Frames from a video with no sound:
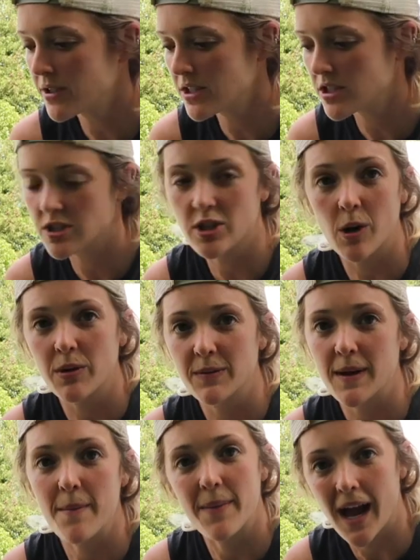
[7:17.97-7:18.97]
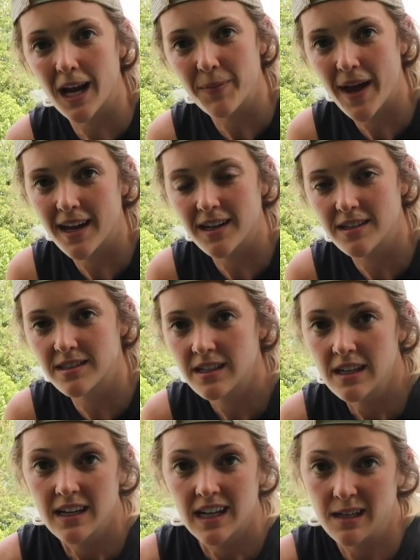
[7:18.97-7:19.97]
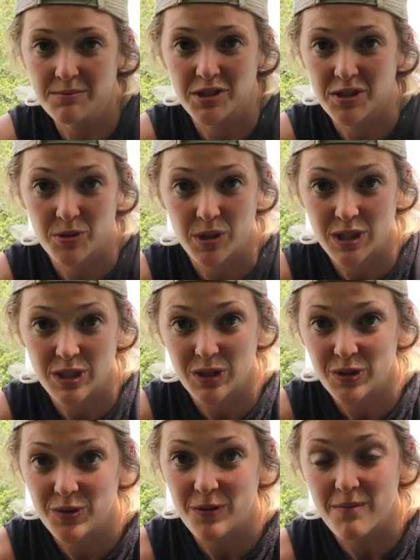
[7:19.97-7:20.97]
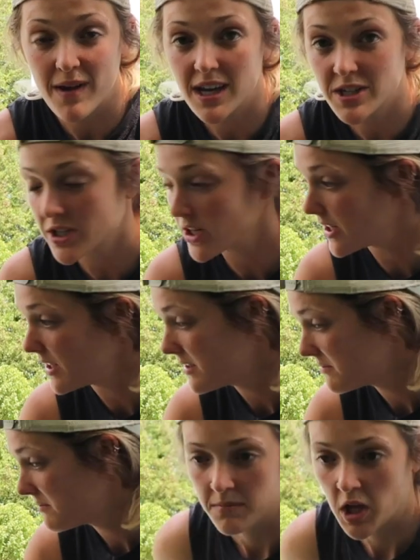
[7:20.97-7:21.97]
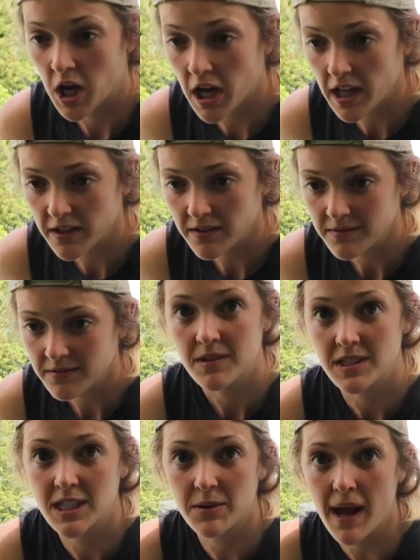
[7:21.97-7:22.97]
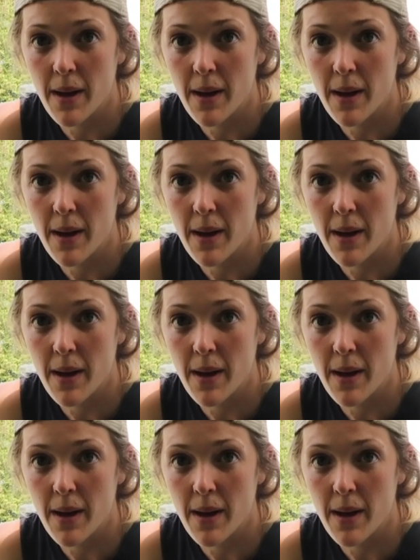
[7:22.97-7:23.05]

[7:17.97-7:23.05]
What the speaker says: gonna just start with my back panels. I'm just going to measure, cut, and see what